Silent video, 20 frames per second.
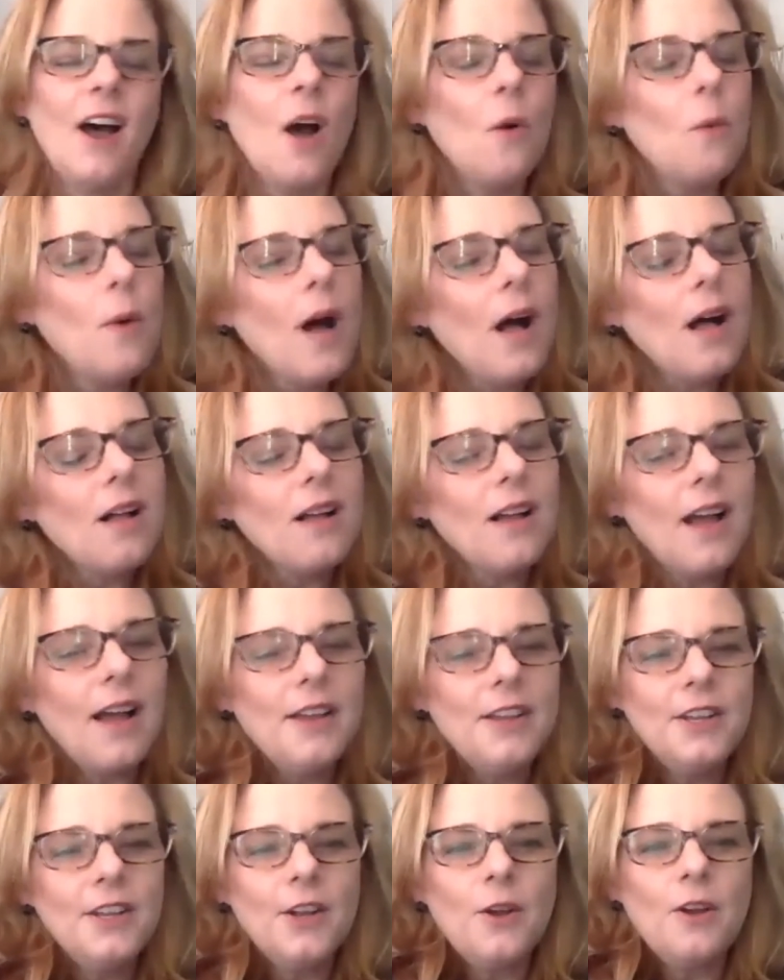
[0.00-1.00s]
Well,
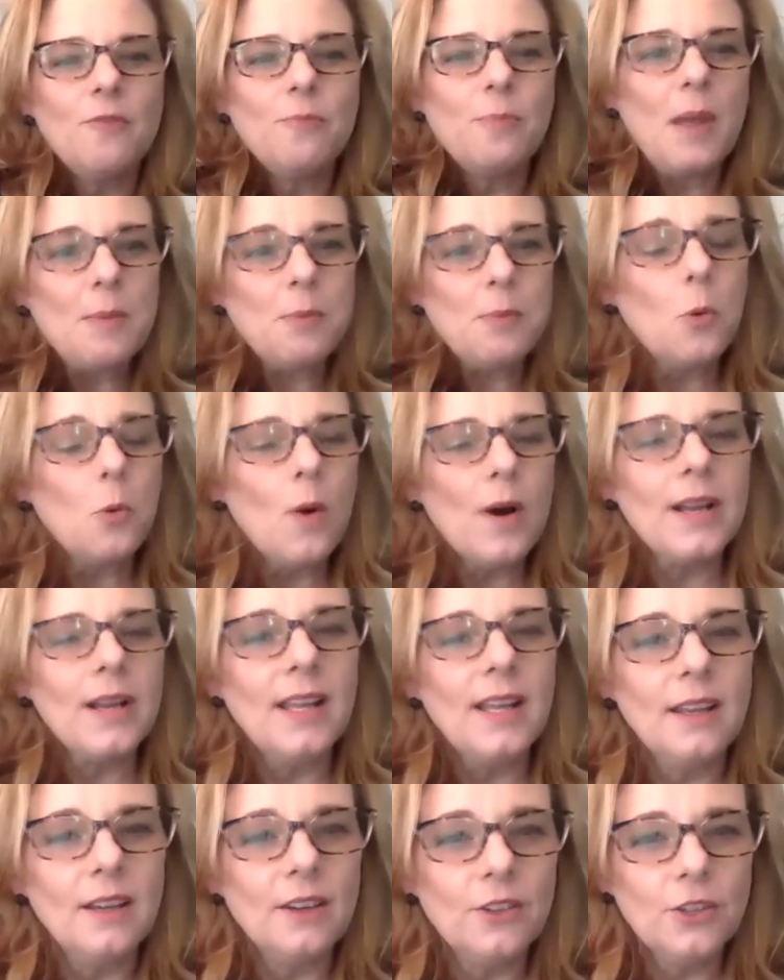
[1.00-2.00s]
if people want to
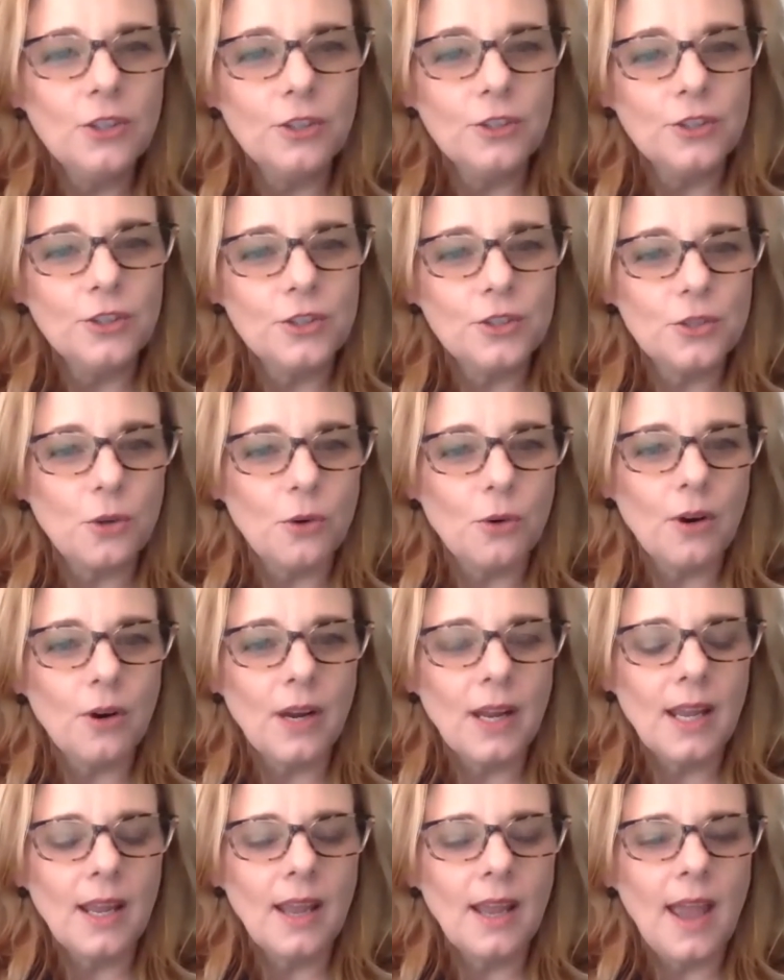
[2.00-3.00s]
hear your
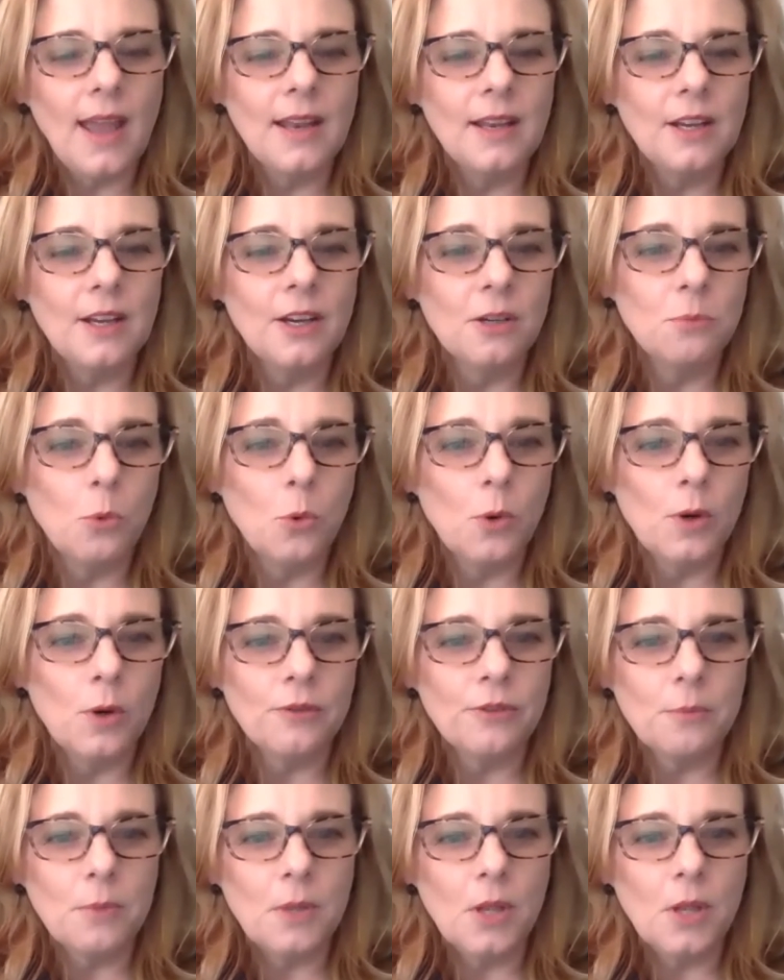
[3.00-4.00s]
story and hear more
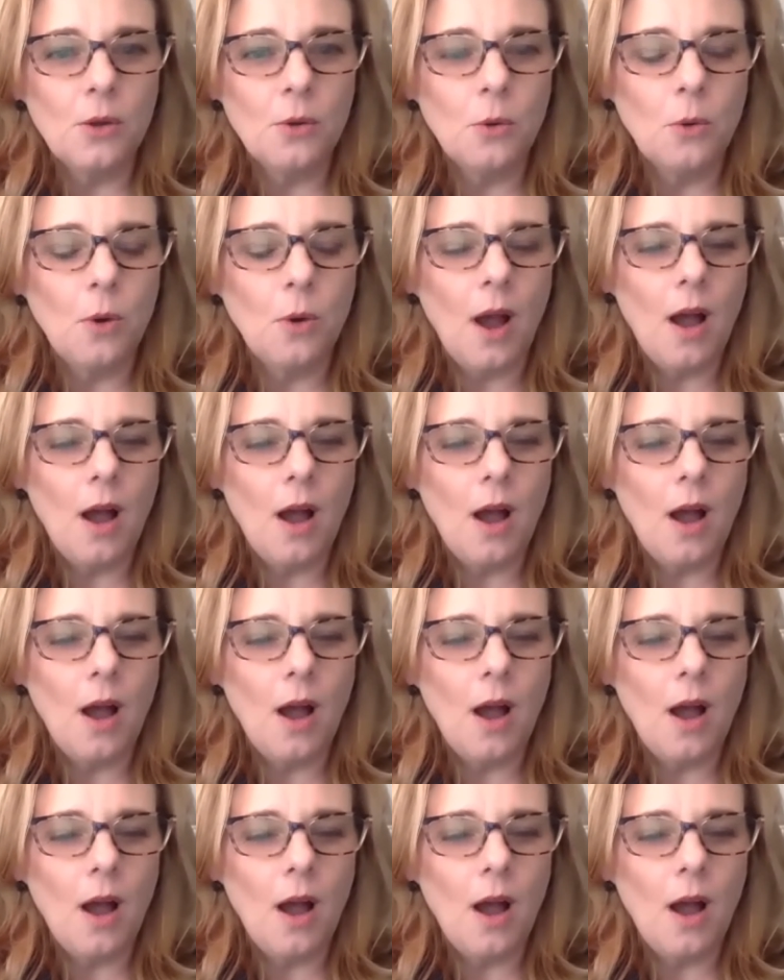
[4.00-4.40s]
from you,